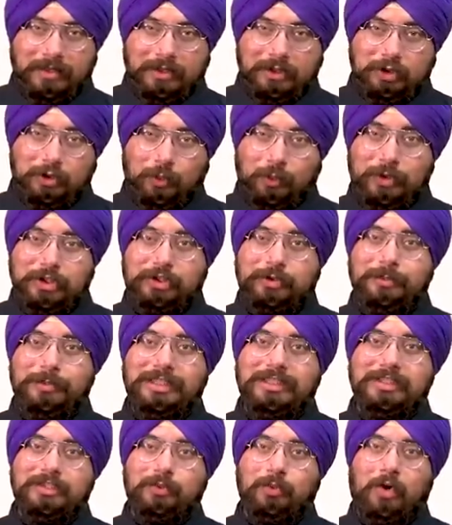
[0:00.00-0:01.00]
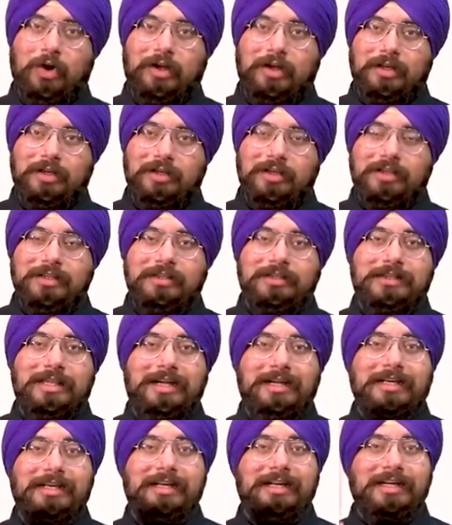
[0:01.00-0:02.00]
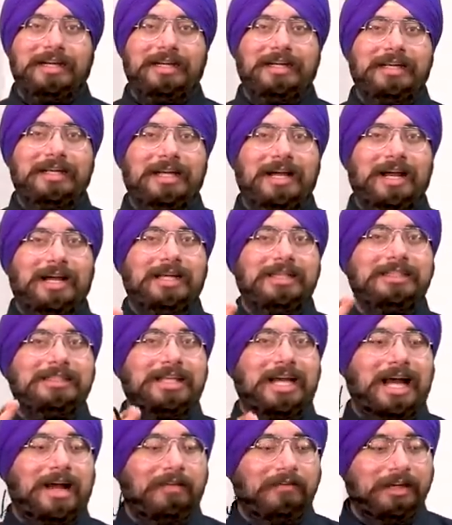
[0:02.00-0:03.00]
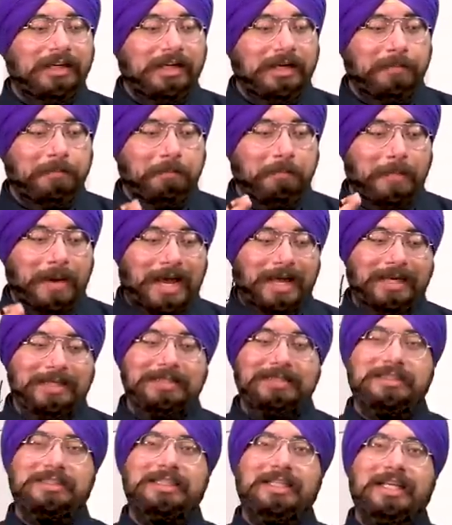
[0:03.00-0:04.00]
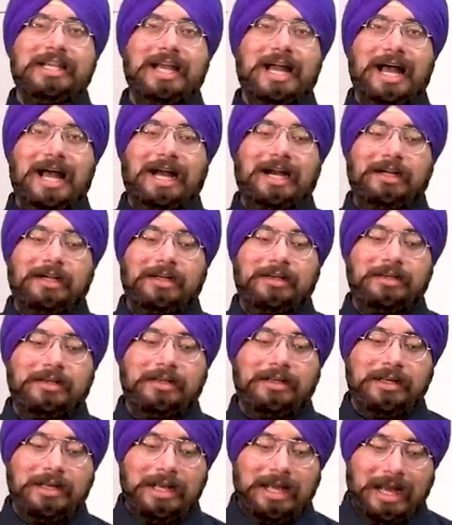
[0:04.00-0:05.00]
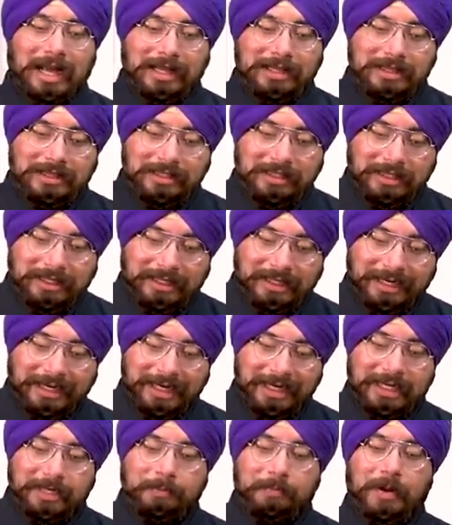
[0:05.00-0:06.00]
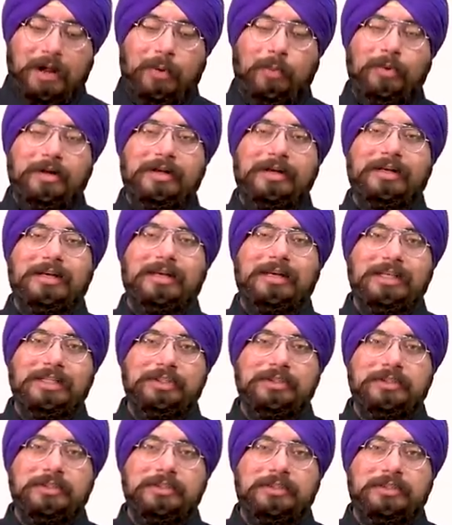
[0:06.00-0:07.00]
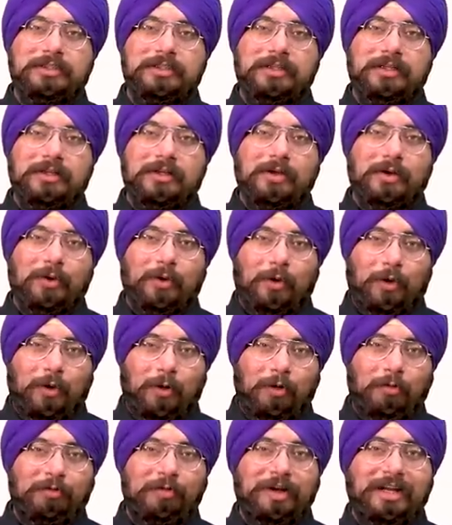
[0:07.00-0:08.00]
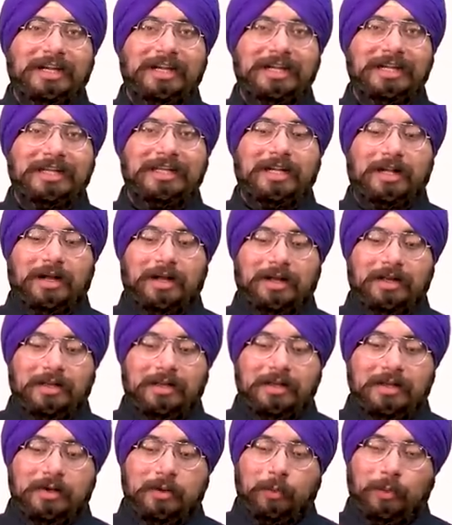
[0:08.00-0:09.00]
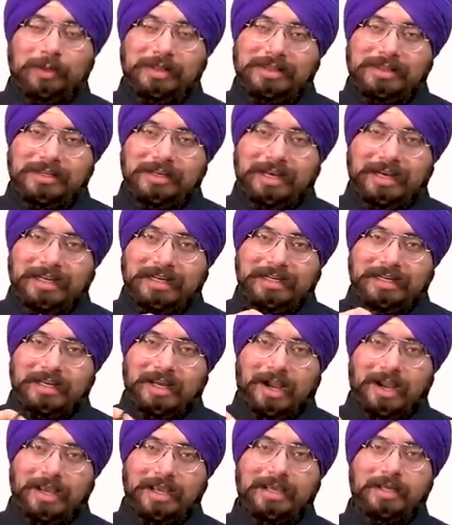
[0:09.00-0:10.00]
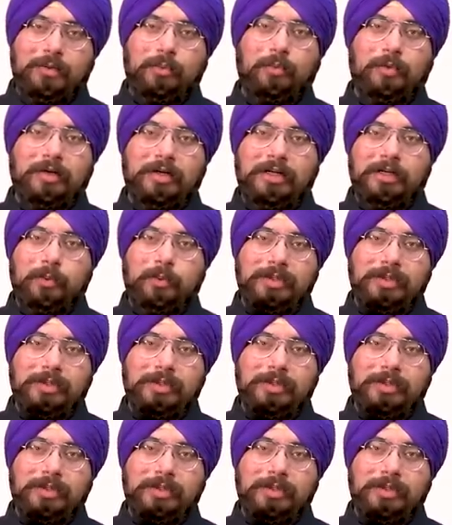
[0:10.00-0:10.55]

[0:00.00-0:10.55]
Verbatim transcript: So which means what? That India is having a balancing act and the great power relations of India with the entire world,